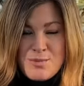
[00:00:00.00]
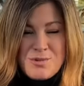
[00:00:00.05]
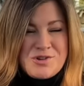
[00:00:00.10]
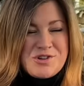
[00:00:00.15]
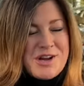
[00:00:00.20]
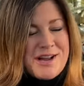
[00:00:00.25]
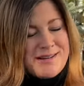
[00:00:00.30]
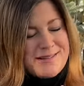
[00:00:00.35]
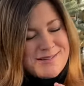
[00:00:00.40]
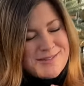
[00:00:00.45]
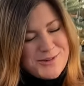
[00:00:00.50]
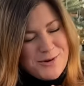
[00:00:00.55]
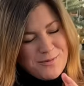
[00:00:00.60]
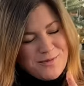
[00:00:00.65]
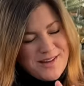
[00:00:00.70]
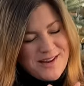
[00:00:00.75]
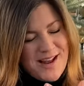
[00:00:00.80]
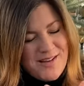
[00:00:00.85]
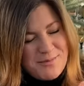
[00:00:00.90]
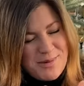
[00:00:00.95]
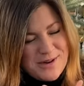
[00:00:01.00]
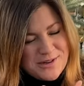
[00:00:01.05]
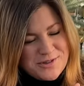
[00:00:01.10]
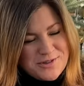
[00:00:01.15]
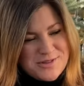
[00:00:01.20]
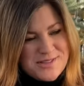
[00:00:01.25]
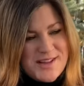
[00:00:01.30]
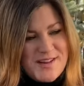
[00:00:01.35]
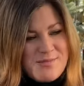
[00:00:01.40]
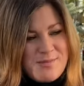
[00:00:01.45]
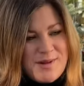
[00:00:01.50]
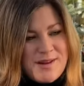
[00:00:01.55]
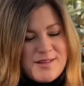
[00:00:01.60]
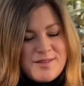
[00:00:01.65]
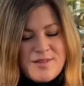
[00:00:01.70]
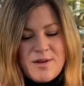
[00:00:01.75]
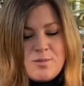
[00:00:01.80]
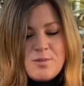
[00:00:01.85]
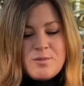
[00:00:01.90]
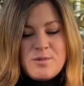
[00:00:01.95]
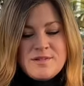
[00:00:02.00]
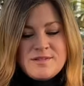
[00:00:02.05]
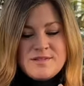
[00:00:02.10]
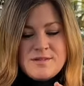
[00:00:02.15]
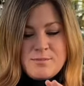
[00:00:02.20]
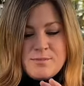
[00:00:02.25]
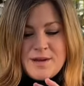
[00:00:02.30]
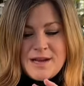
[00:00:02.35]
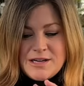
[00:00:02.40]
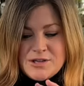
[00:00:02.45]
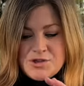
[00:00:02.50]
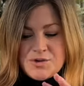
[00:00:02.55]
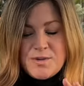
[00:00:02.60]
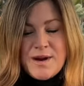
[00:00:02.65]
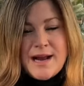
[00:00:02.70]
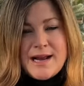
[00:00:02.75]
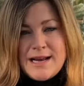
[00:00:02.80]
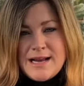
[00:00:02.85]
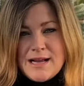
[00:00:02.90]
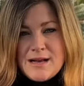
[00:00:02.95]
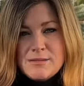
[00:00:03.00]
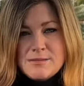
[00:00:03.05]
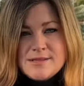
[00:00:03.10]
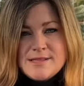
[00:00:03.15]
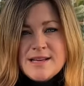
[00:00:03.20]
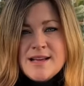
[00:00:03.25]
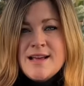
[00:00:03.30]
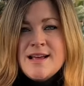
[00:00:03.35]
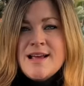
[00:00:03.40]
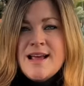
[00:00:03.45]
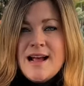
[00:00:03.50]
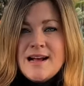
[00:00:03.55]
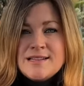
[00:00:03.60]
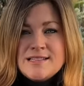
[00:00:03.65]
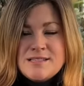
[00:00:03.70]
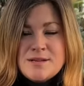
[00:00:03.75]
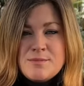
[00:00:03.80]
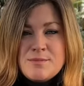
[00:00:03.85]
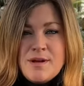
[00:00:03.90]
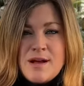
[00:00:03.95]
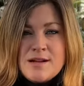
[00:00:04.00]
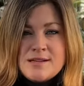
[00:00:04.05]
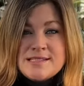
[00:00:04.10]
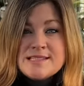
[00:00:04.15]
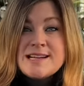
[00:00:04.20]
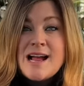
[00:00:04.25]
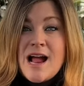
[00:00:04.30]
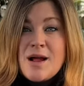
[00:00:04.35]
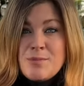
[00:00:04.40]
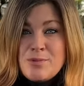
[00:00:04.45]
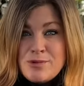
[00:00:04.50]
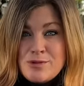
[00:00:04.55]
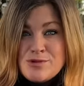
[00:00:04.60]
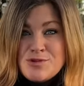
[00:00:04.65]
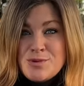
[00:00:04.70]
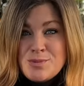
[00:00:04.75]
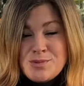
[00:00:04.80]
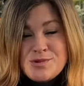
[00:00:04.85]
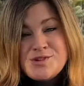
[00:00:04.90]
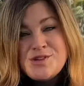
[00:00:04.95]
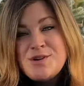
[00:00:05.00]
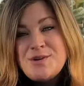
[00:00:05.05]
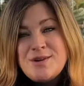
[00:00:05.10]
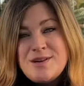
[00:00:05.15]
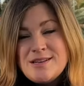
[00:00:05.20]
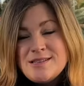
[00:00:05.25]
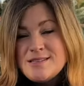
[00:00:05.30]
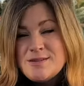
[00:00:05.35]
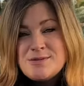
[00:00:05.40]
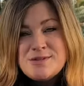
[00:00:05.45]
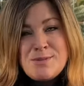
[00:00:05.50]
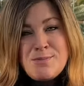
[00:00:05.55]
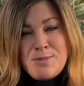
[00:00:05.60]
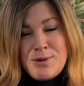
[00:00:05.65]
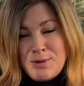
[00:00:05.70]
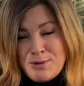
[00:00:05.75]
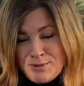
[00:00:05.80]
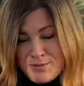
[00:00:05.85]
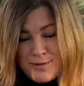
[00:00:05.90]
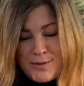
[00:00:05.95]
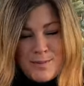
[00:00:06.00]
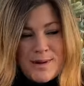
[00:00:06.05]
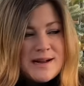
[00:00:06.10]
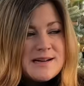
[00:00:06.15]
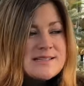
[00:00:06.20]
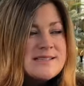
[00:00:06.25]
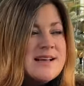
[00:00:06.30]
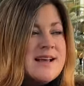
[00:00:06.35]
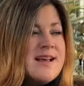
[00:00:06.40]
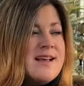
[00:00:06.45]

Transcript: which I don't think I have pictures of, but they were with some pink geraniums and some sky blue supertunias. It was a beautiful mix.